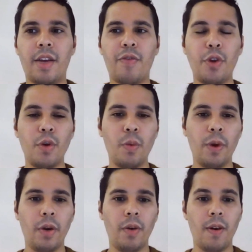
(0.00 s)
if you
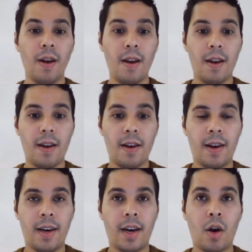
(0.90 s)
will
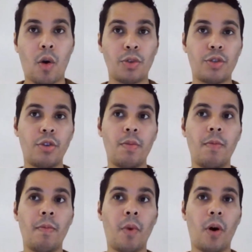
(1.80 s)
consume
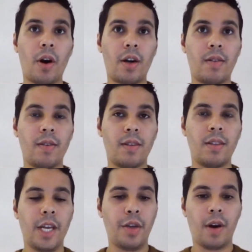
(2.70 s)
more
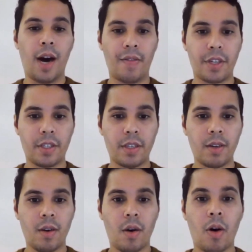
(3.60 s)
than you harvest,
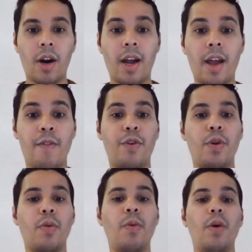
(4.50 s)
or if you
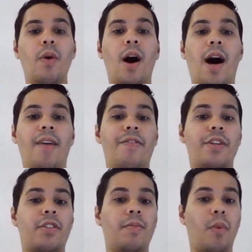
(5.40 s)
will
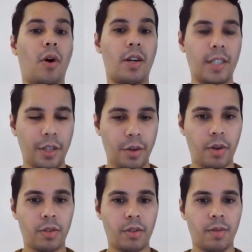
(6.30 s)
harvest more than you
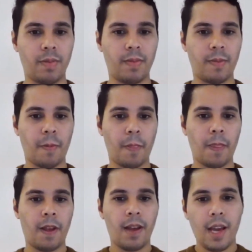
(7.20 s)
consume.
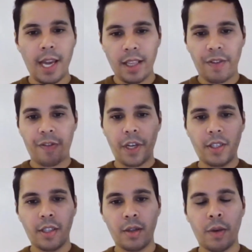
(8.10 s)
In the first
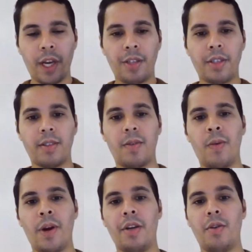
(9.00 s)
situation
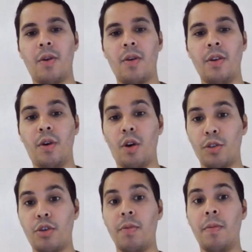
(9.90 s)
where you
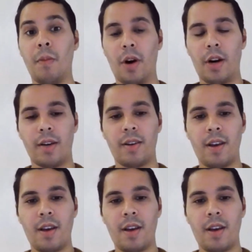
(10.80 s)
consume more,